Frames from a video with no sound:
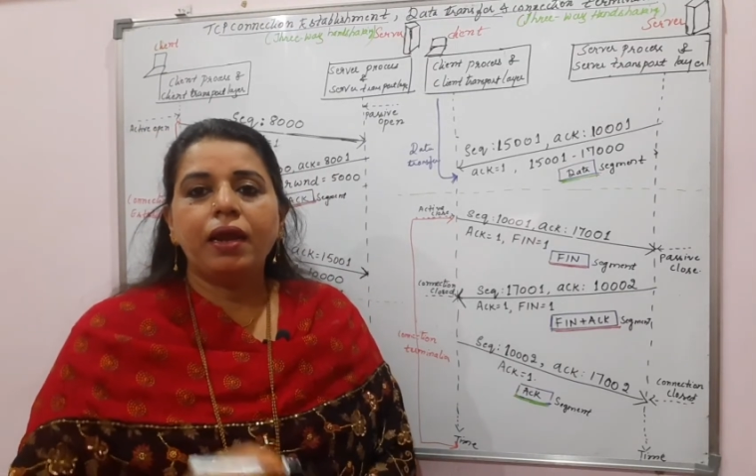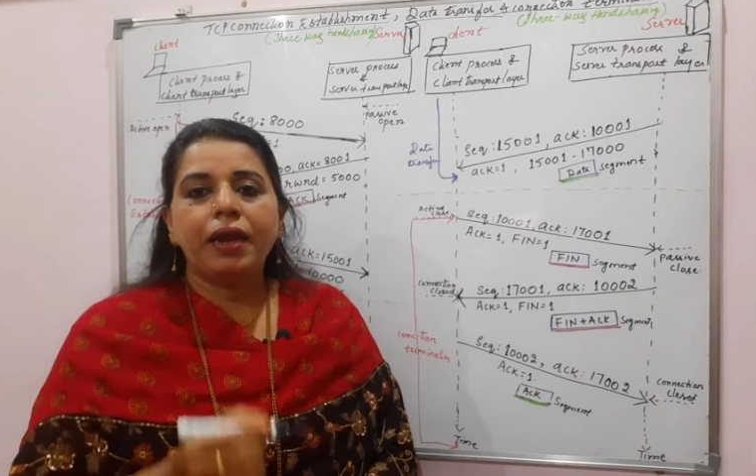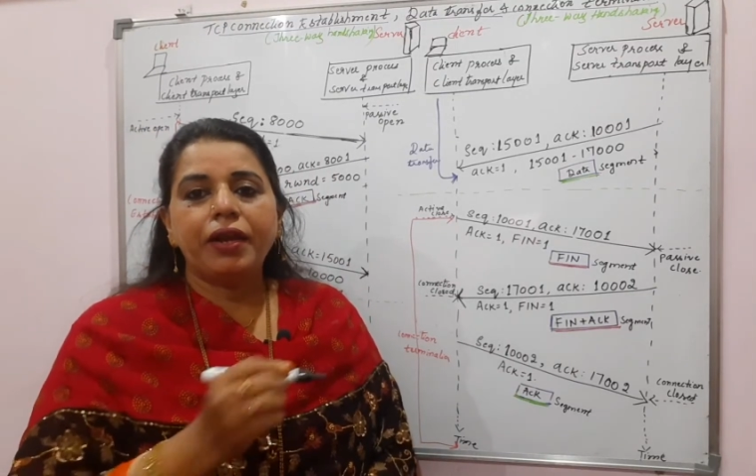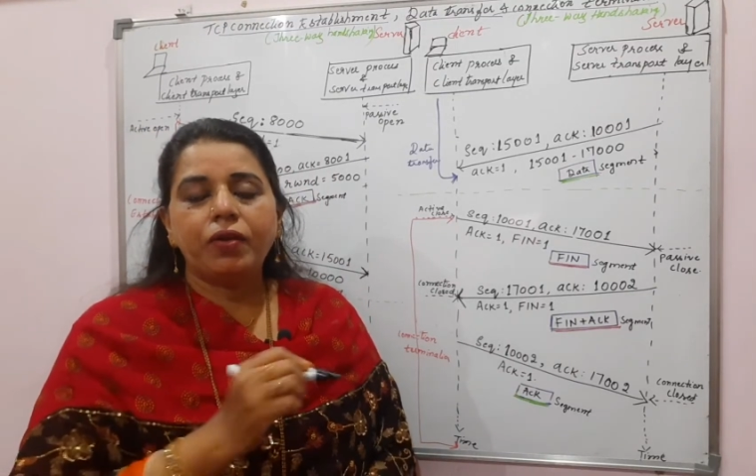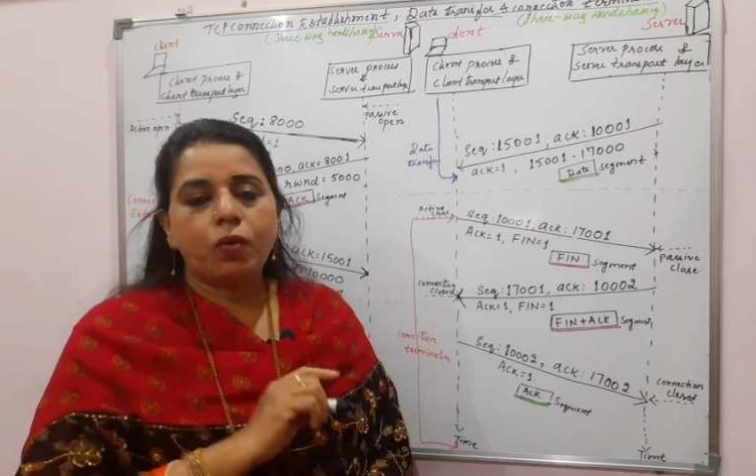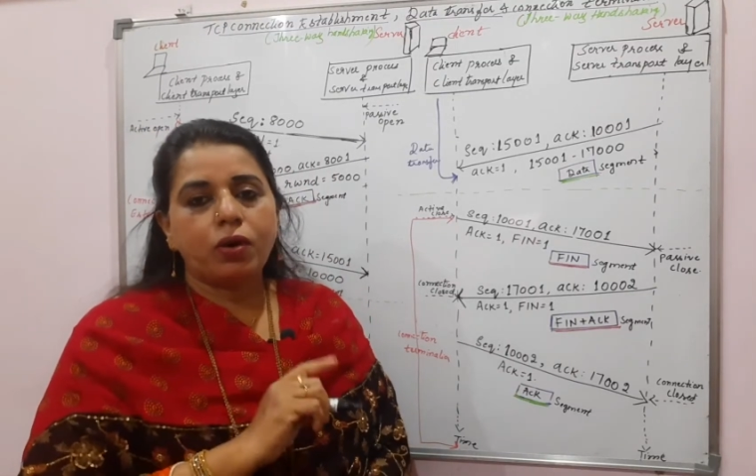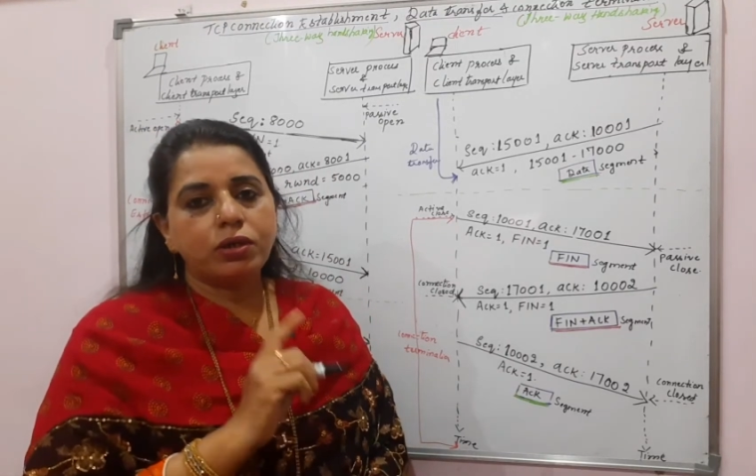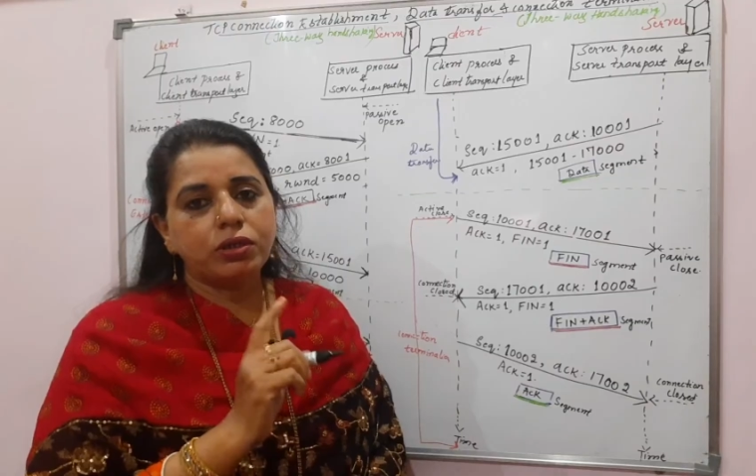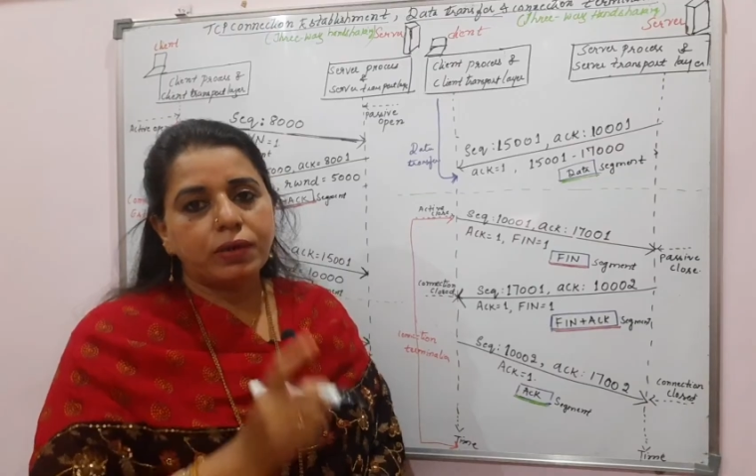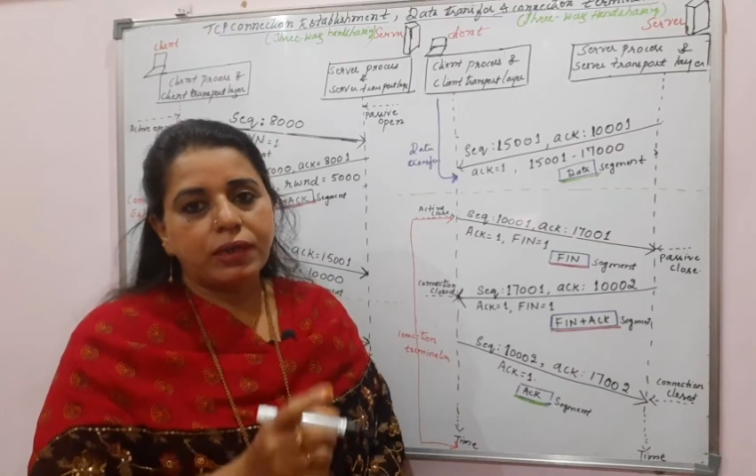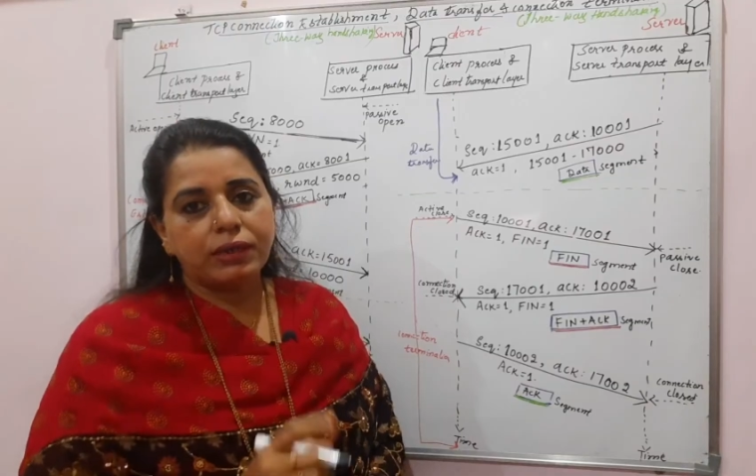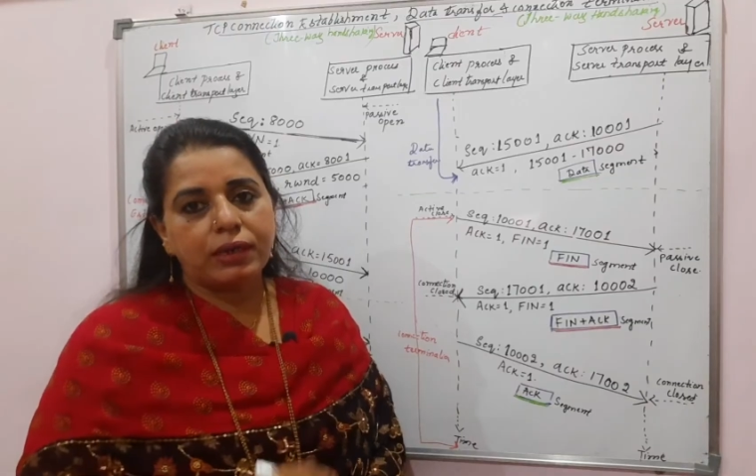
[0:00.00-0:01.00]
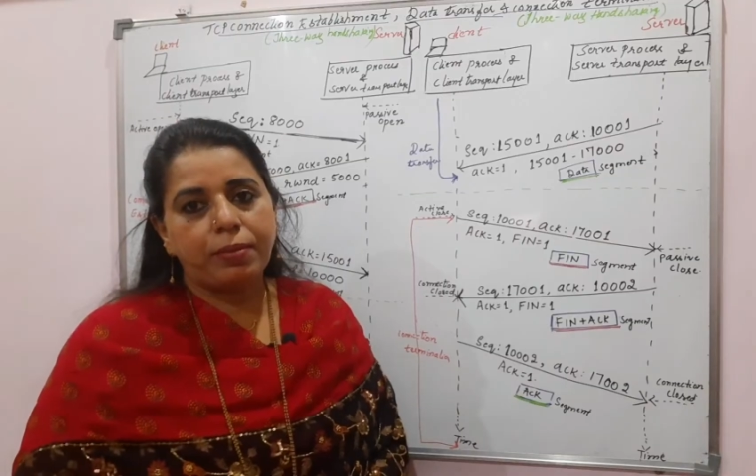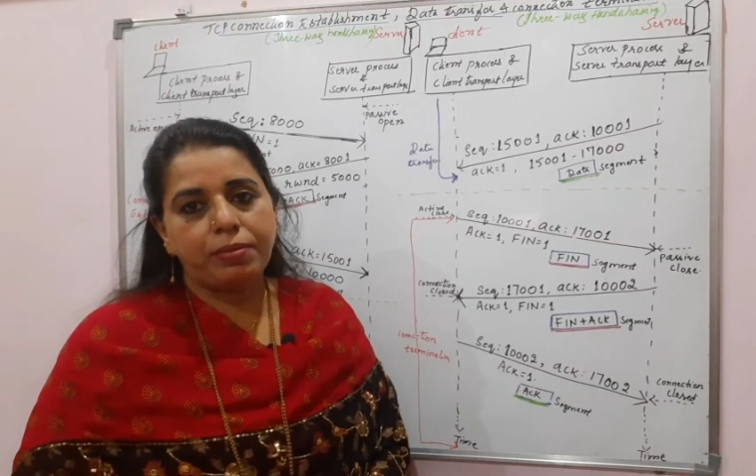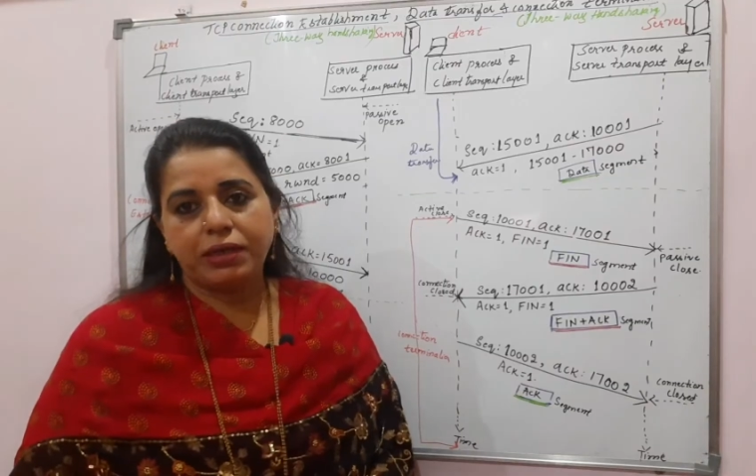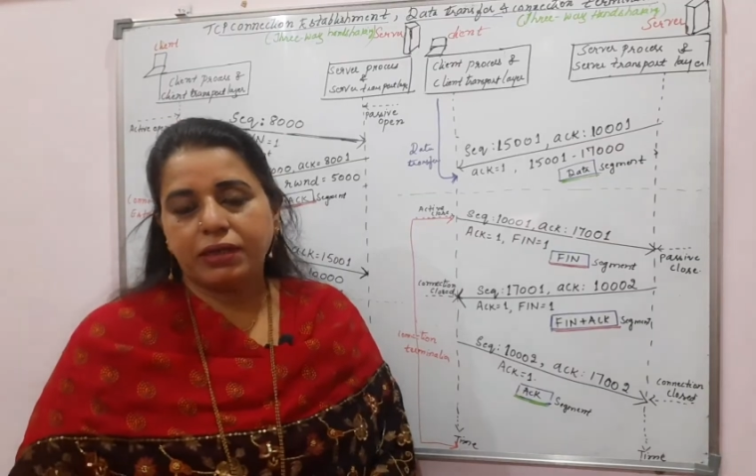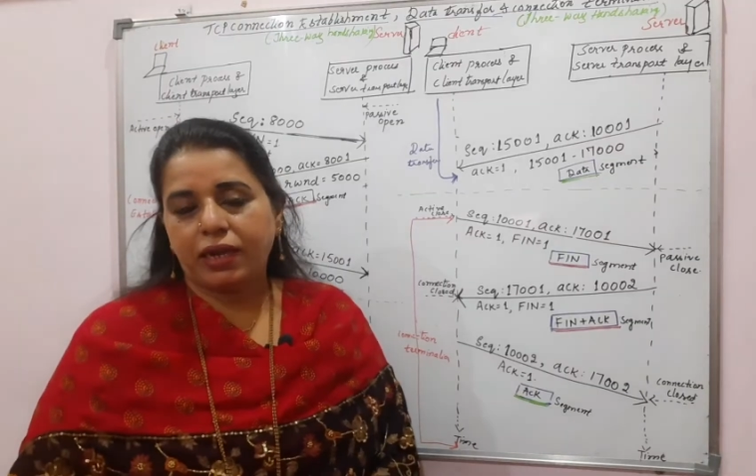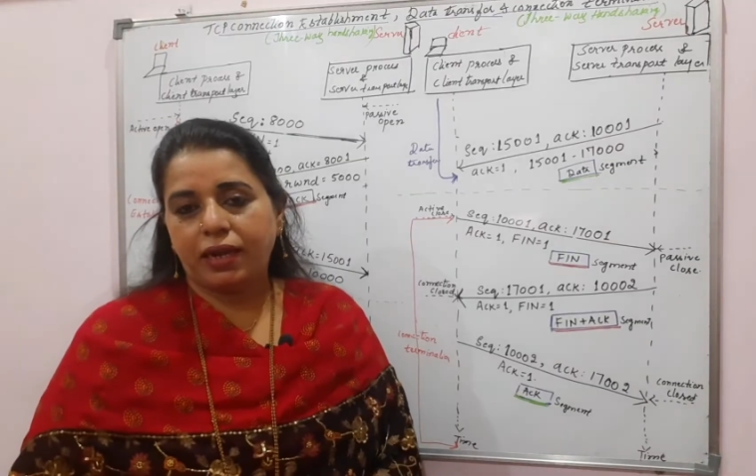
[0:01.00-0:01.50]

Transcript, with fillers: it wants to establish a